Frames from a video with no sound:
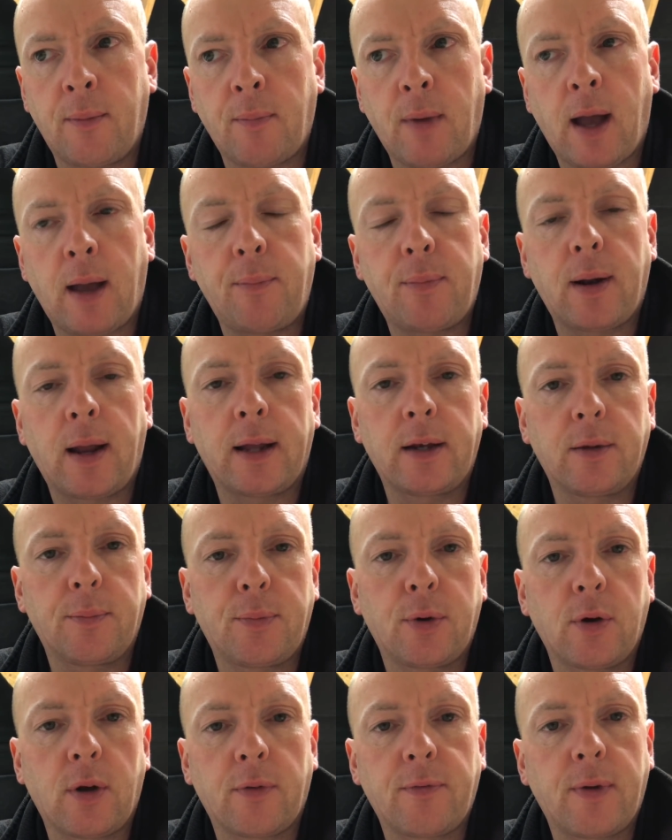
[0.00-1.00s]
I plan to
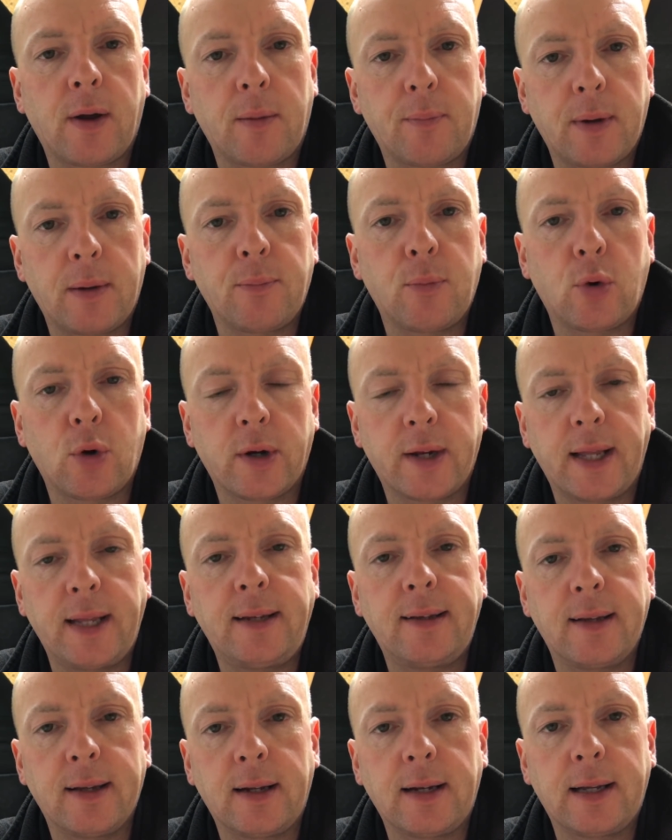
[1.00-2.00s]
put a fair bit more
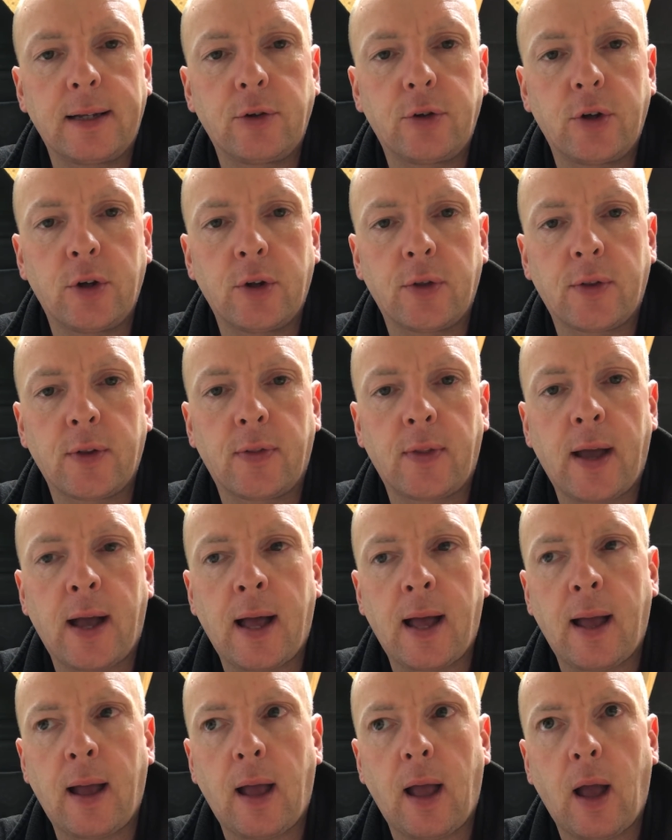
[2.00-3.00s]
detail into it than
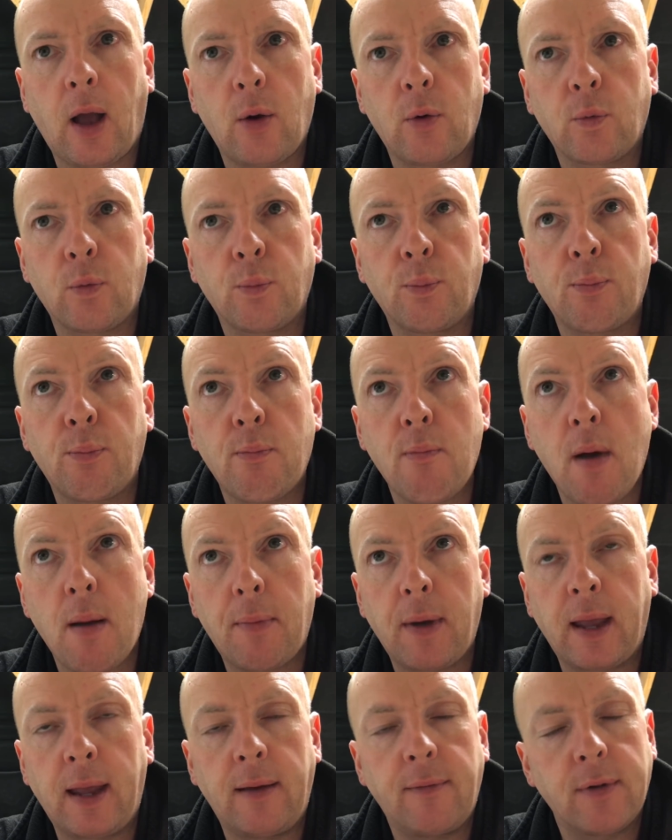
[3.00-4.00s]
that,
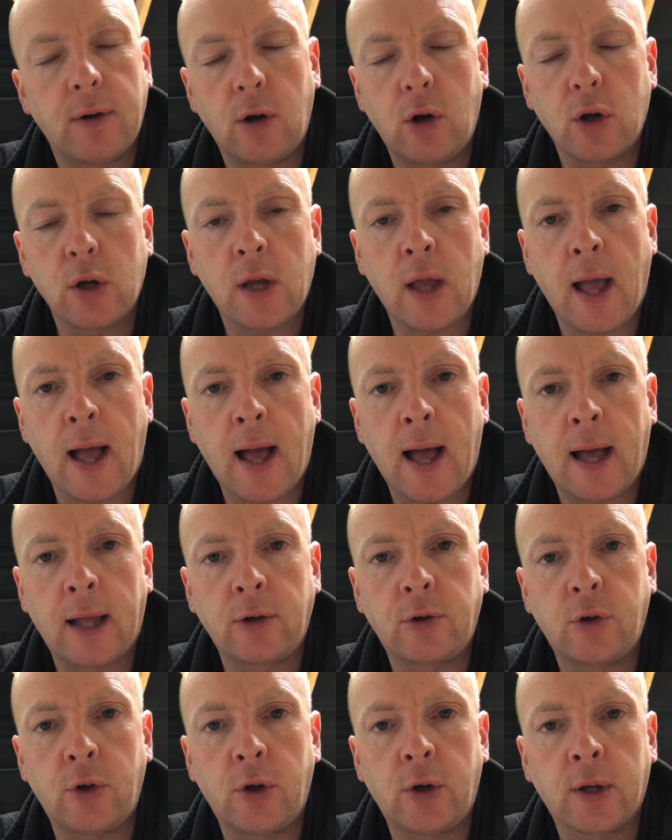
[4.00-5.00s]
maybe even look at
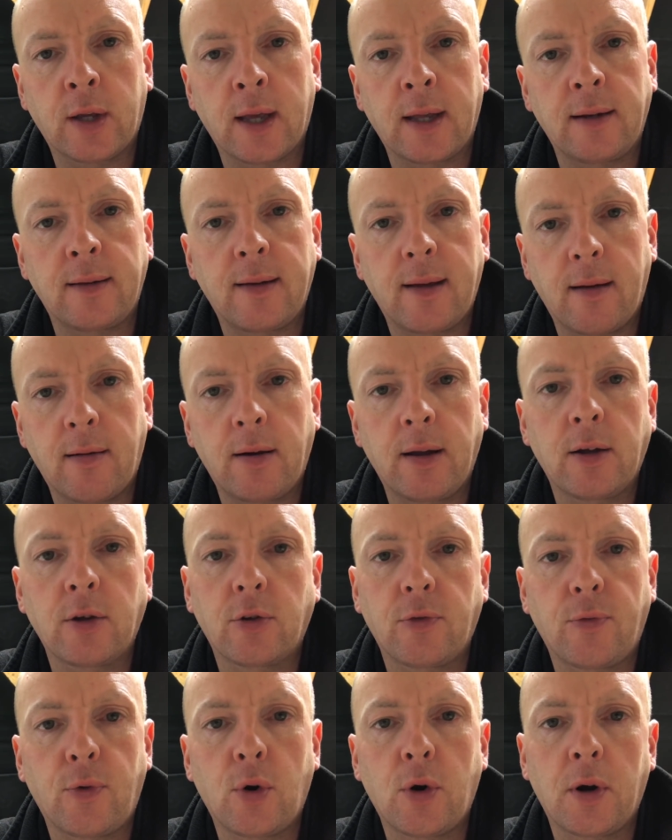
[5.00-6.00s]
doing interiors
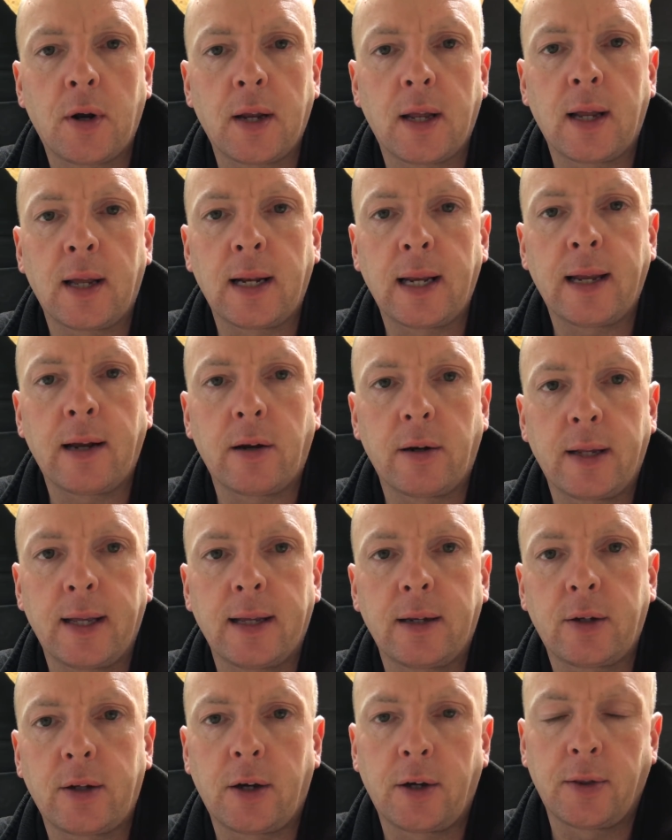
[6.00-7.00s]
for it at a later
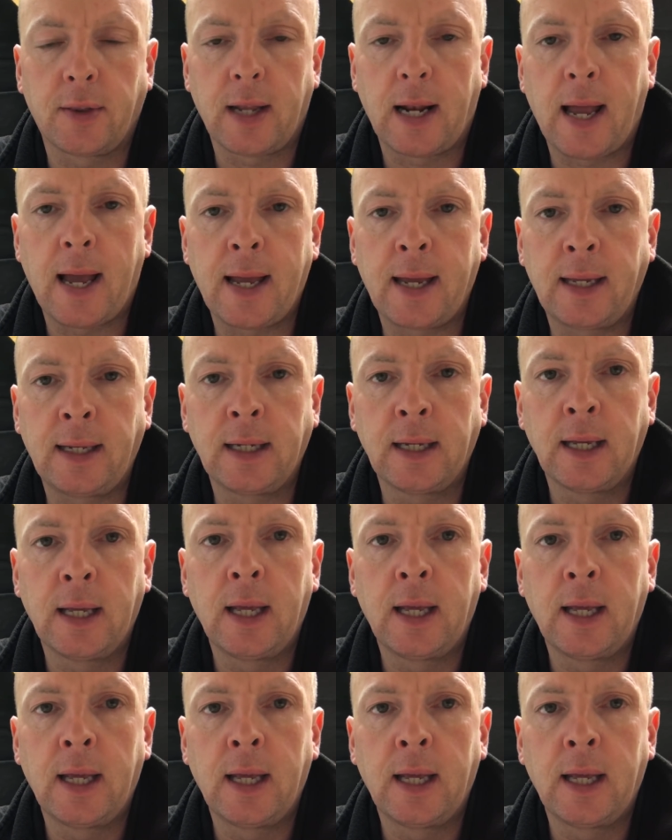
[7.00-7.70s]
date down the line,